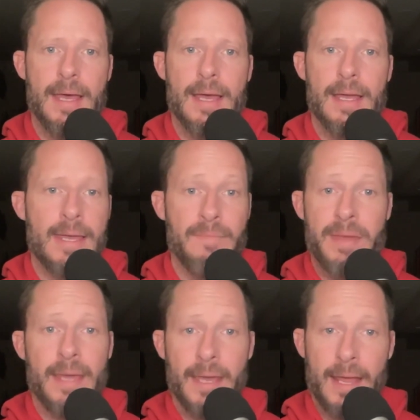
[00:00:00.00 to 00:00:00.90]
can
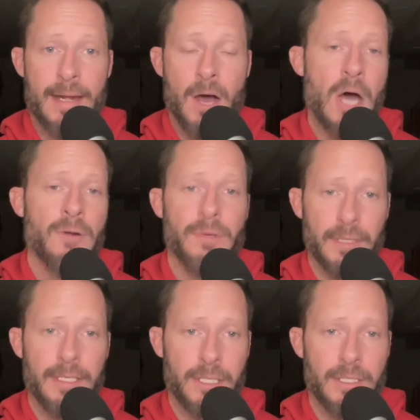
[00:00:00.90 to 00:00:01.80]
be in a
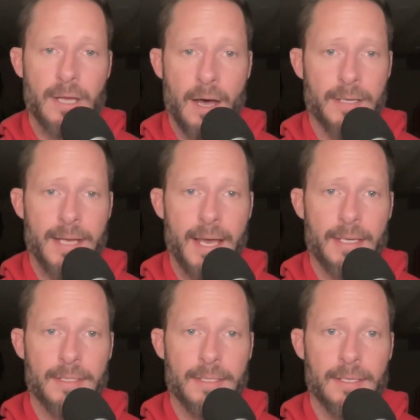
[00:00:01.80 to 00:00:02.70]
non-religious
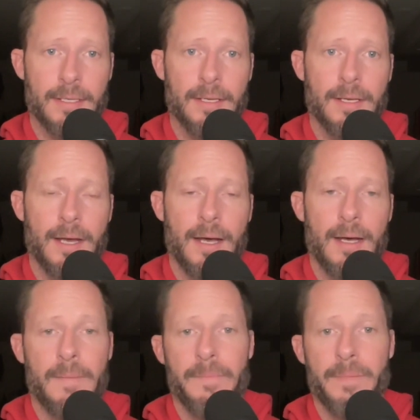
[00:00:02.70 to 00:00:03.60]
context,
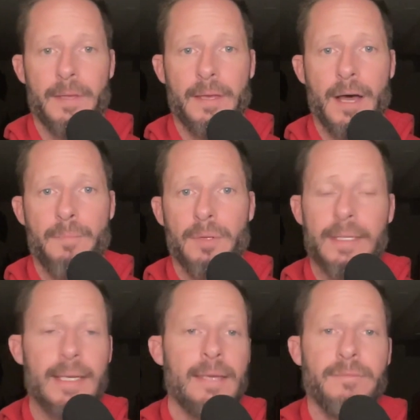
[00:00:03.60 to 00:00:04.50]
um, a
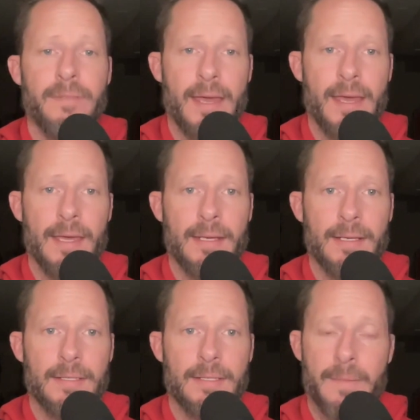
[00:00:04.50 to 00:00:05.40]
belief in
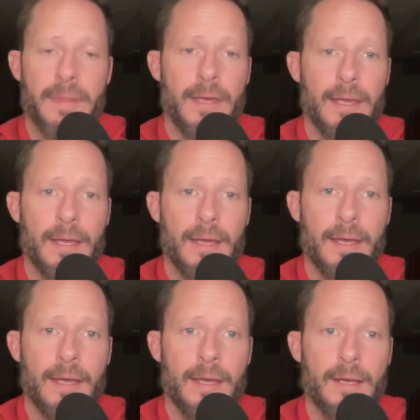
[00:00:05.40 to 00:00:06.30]
something
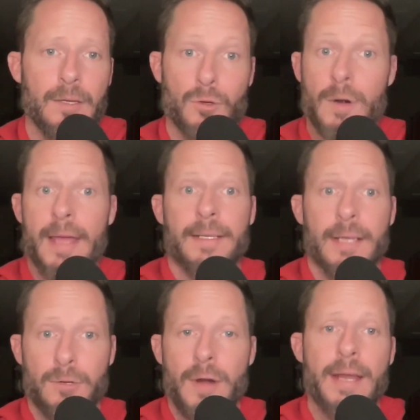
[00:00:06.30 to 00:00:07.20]
great, a
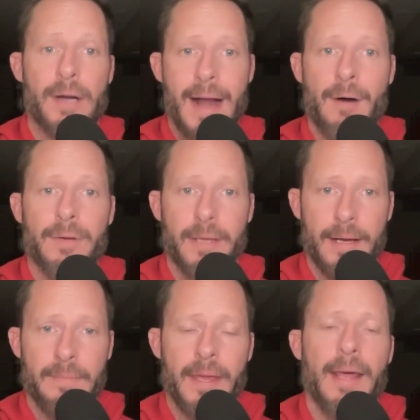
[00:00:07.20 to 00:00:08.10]
greater
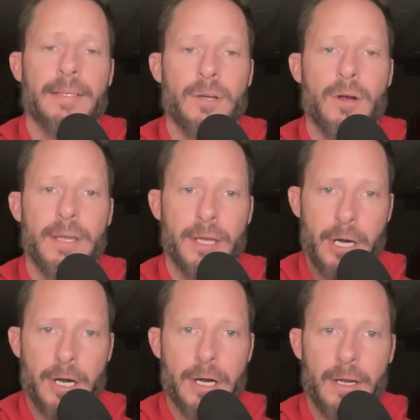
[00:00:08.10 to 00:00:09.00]
outcome that has already
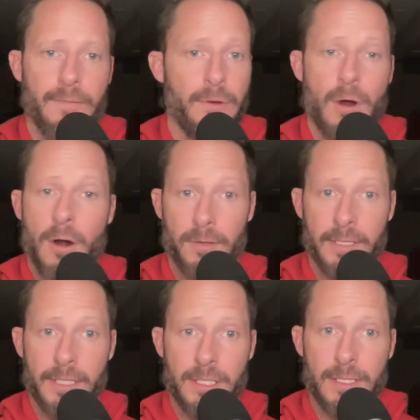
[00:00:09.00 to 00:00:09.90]
occurred. you are
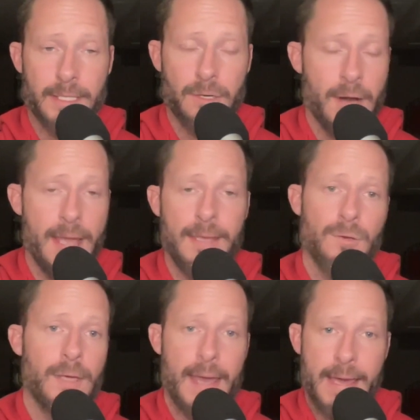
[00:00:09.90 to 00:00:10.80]
religious, that's great. You
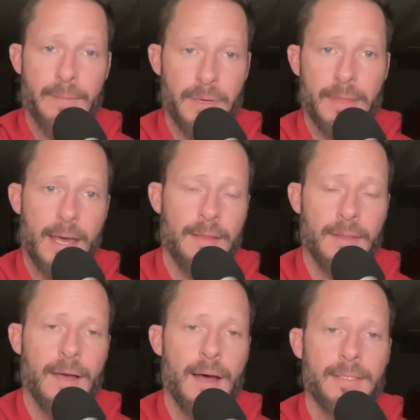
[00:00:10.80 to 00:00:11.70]
can put that in the
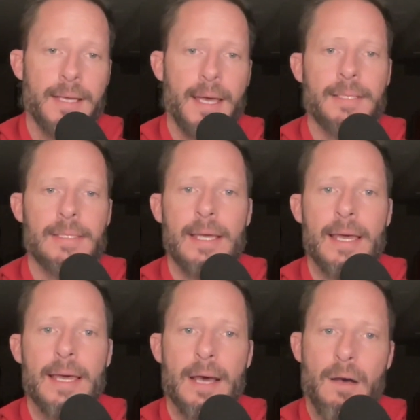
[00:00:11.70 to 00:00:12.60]
context
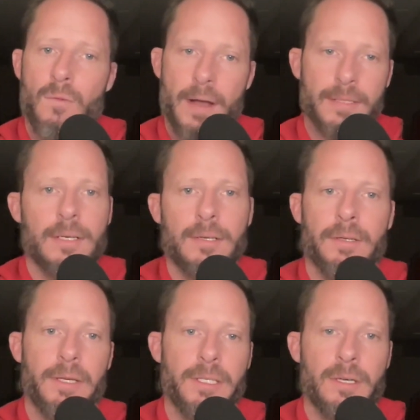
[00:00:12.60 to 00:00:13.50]
of Western
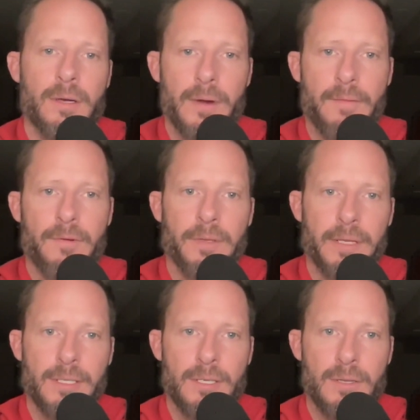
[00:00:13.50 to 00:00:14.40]
religion or whatever
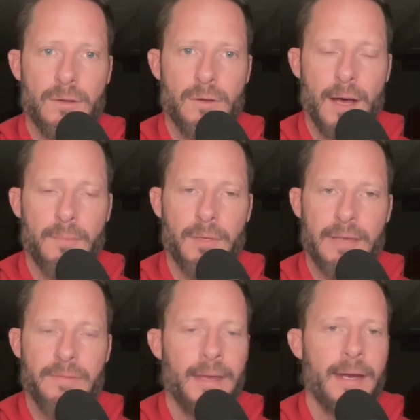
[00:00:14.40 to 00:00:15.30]
religion you uh,
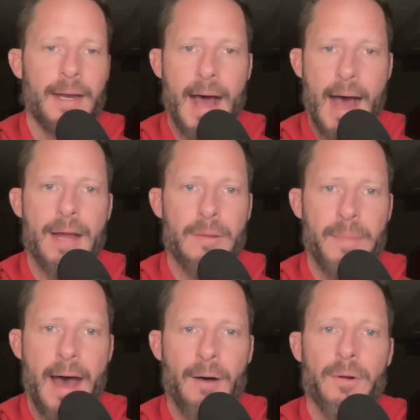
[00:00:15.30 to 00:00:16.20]
believe in and a higher
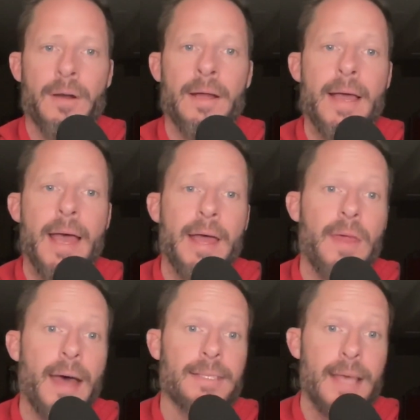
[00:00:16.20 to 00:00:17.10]
power
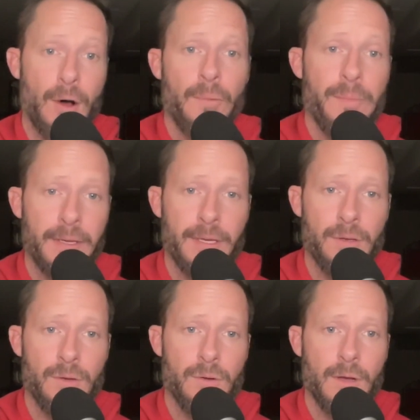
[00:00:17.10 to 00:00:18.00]
that's helping
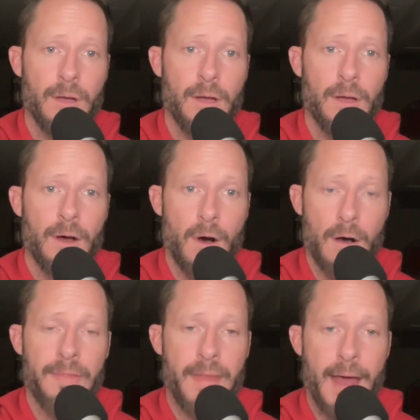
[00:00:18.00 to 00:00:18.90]
you
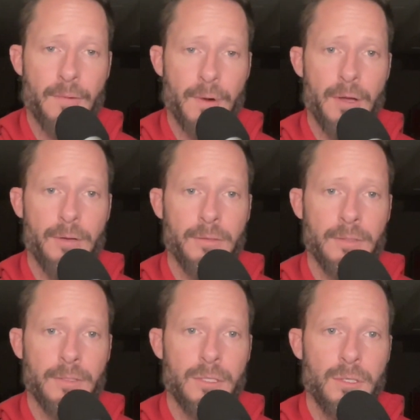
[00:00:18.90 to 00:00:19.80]
on that road
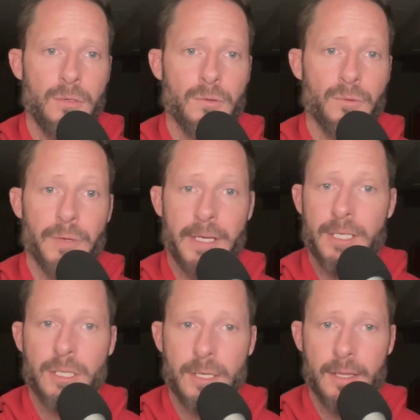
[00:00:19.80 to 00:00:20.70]
to
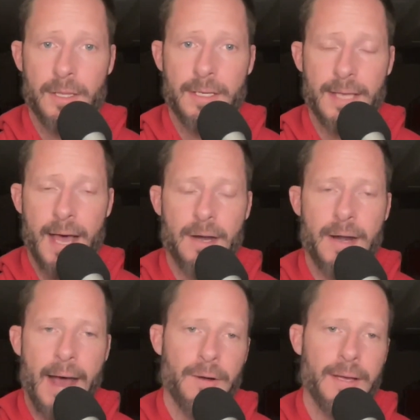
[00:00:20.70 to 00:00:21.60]
reach the desired
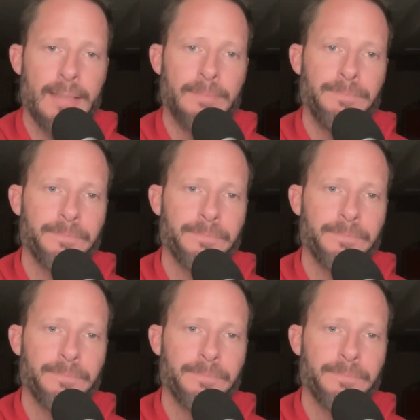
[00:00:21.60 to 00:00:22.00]
outcome.